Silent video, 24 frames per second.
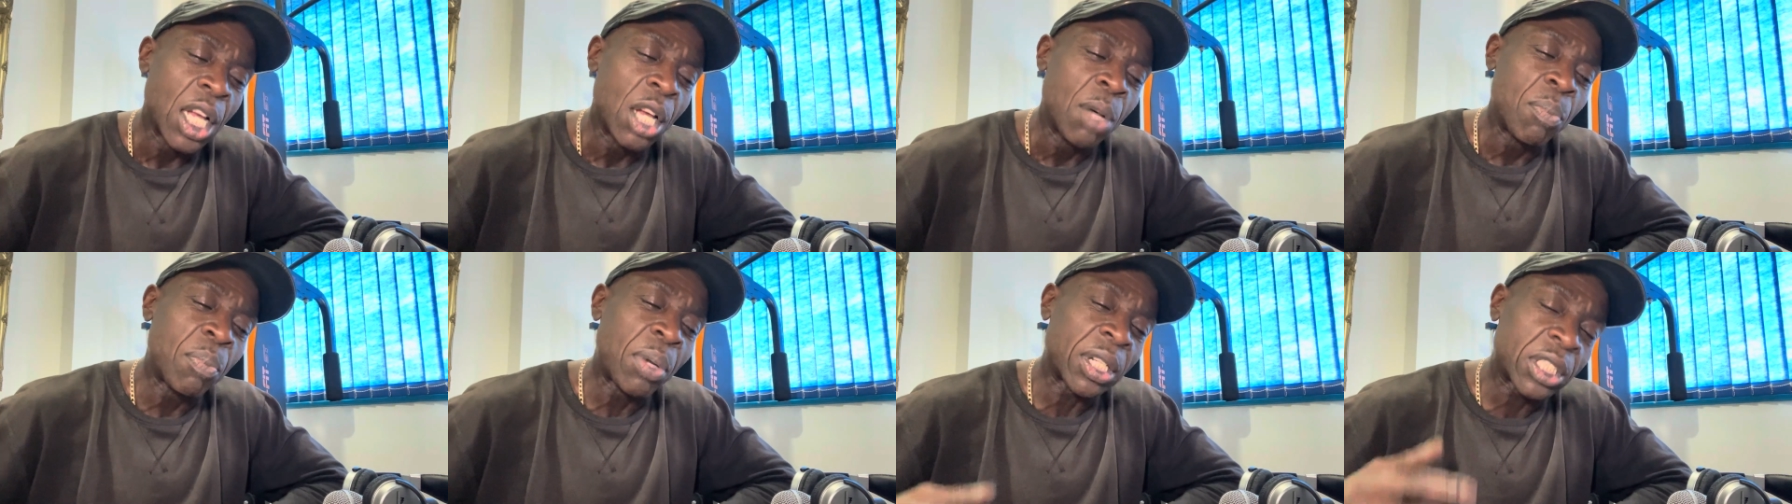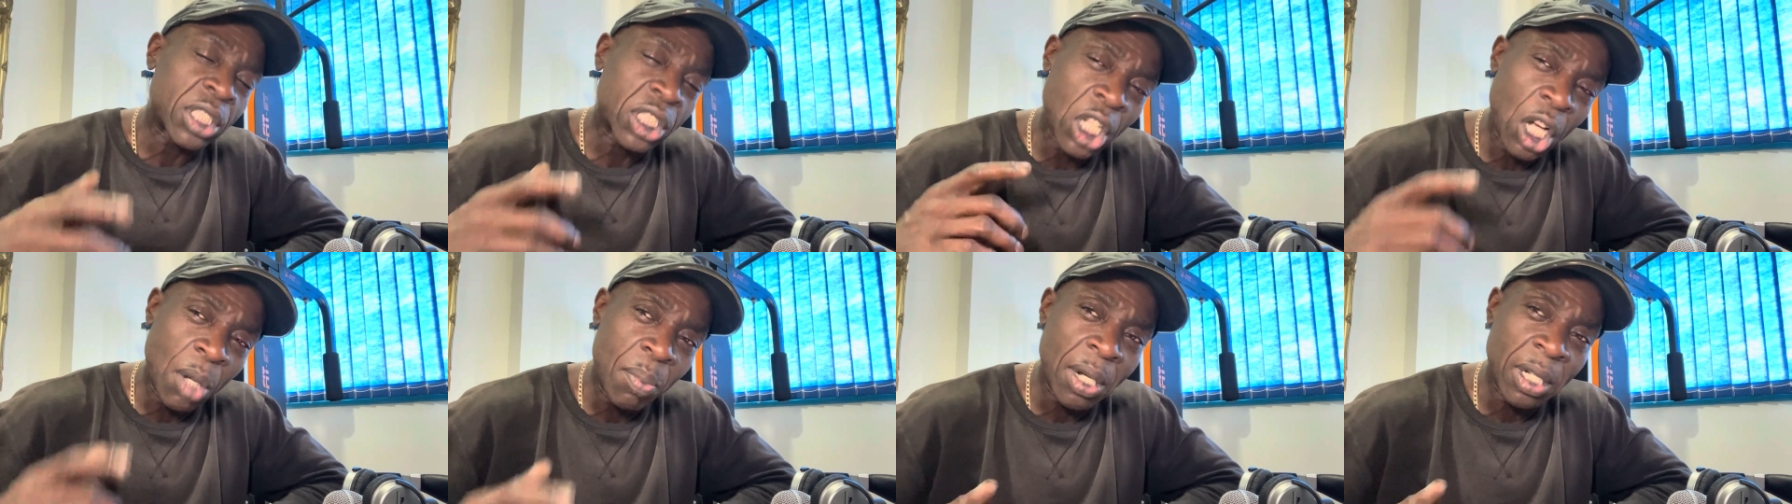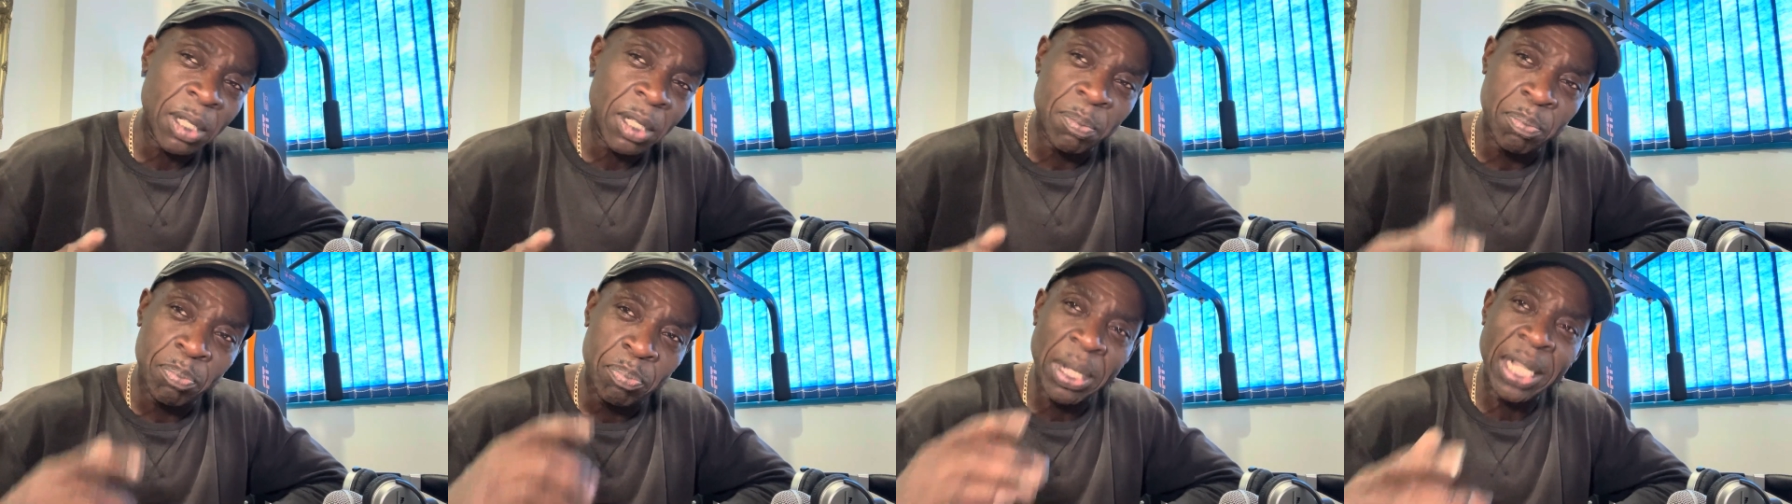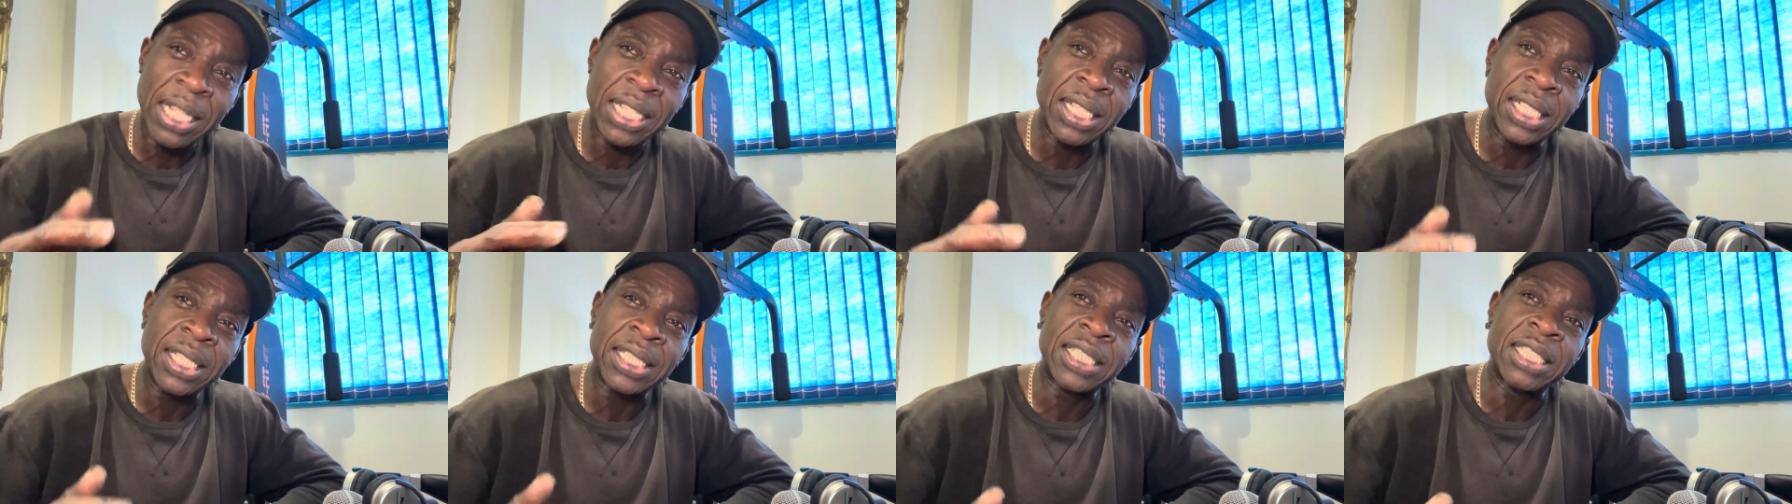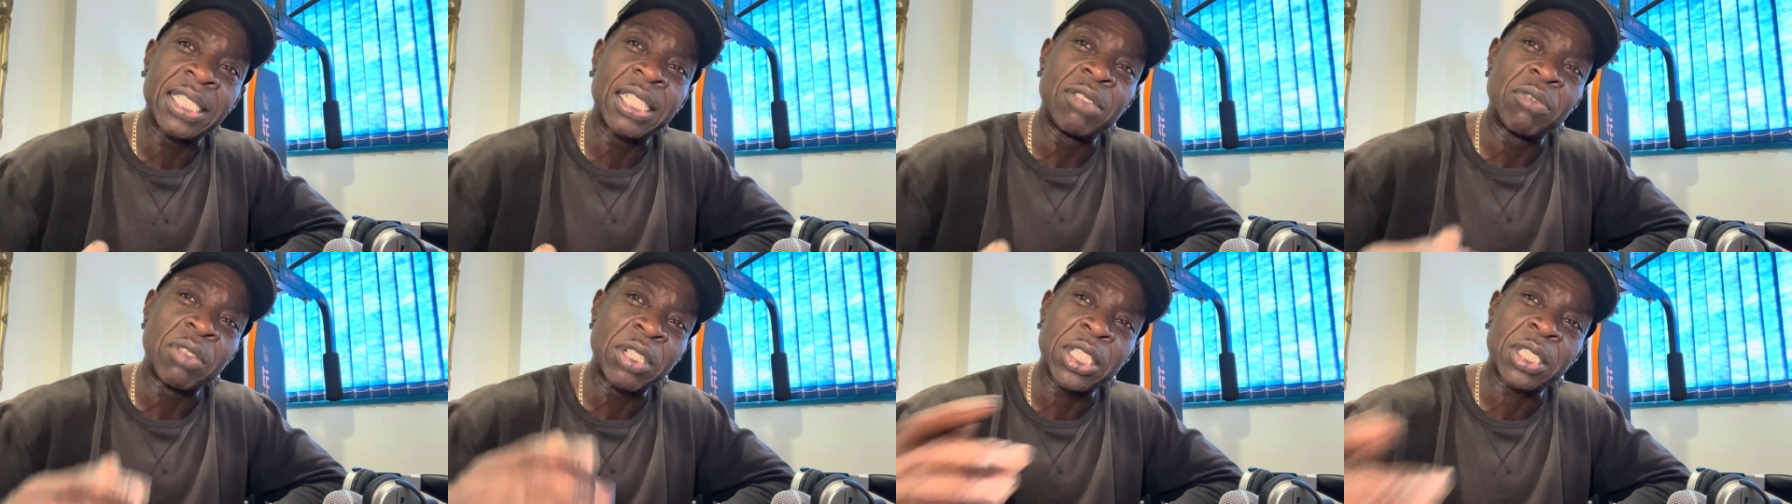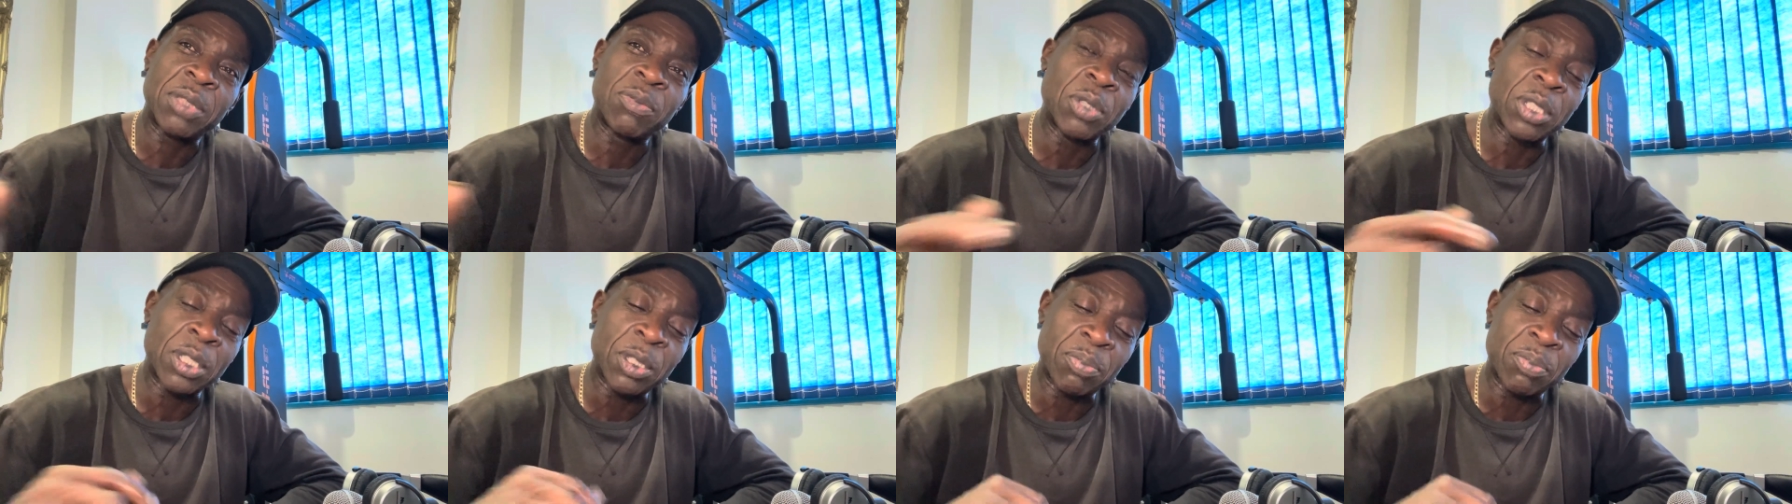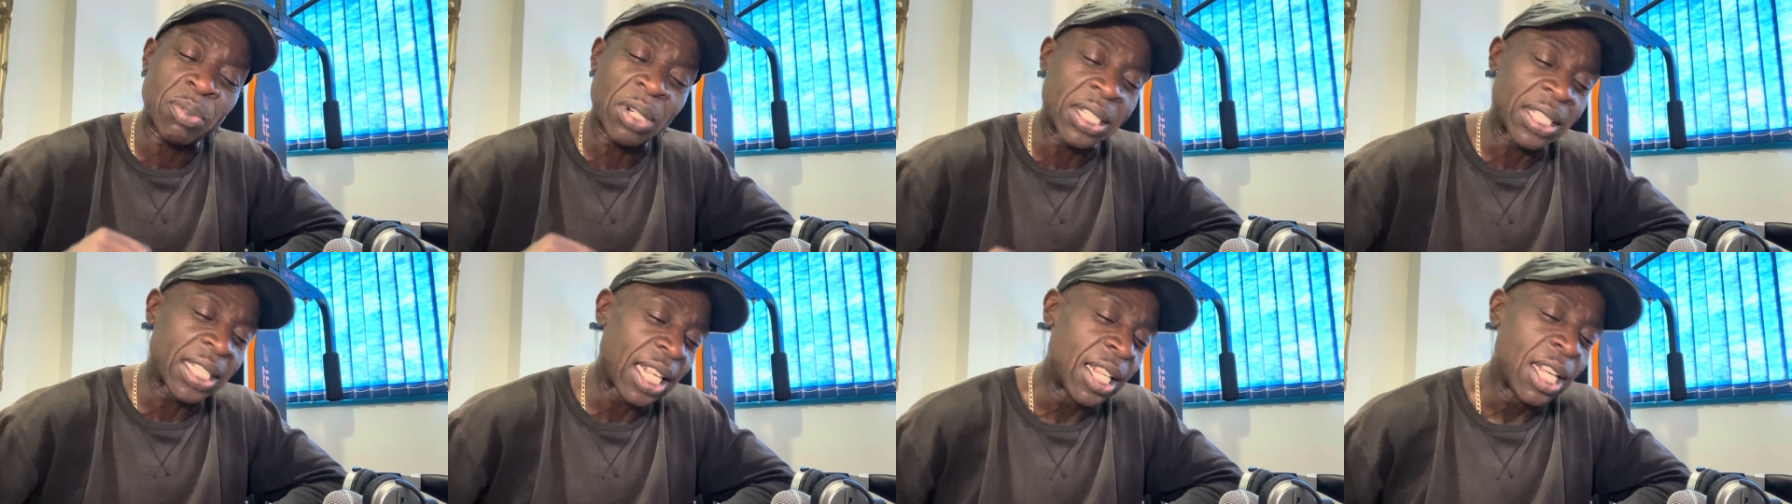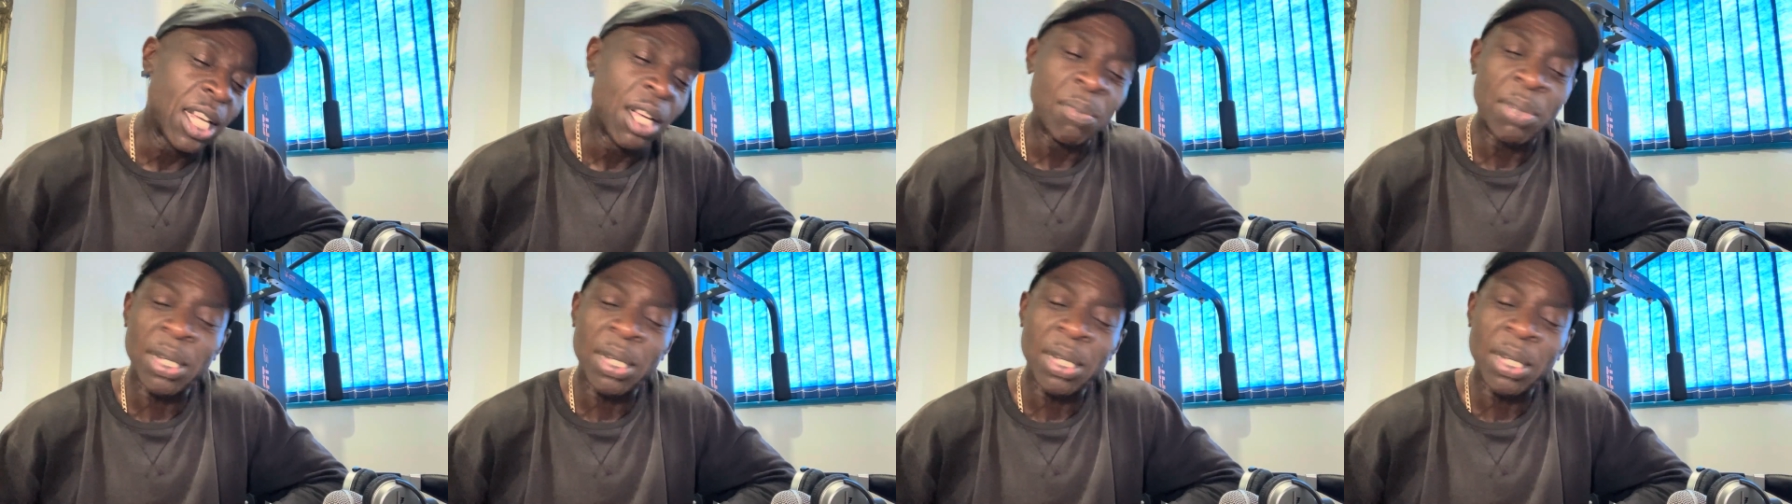But so much billions Richard Branson has.